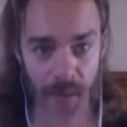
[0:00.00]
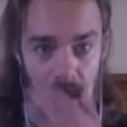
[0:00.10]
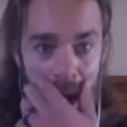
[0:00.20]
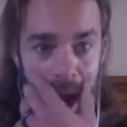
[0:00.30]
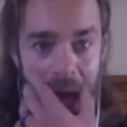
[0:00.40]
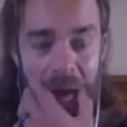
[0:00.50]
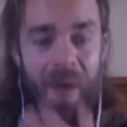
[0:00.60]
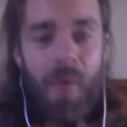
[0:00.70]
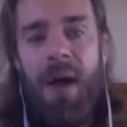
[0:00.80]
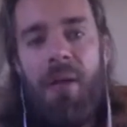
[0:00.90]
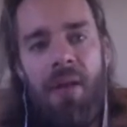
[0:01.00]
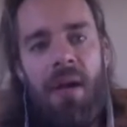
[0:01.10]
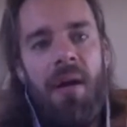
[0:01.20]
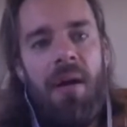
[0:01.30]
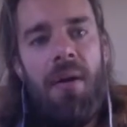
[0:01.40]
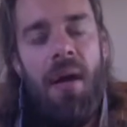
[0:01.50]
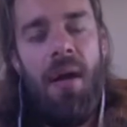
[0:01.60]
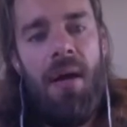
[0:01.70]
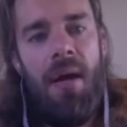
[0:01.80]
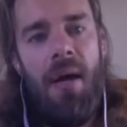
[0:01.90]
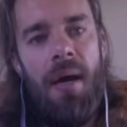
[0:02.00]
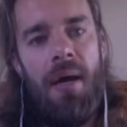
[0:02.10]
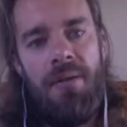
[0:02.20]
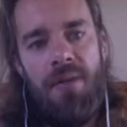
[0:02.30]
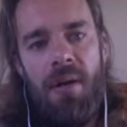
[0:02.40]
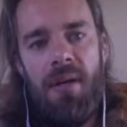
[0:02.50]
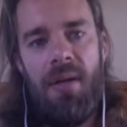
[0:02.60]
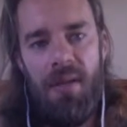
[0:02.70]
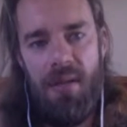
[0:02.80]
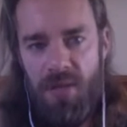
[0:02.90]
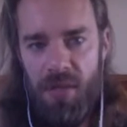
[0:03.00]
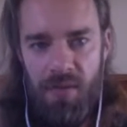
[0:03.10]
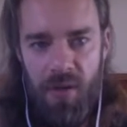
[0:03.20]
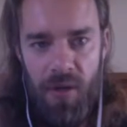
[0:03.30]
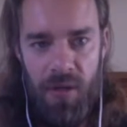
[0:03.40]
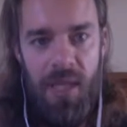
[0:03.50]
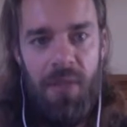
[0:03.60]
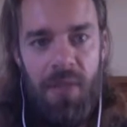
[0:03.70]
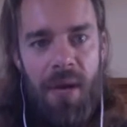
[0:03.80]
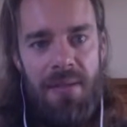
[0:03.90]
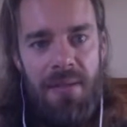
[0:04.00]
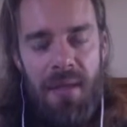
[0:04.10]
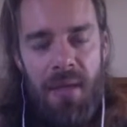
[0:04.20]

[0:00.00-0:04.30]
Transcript: While there, started an initiative called ETHPrize.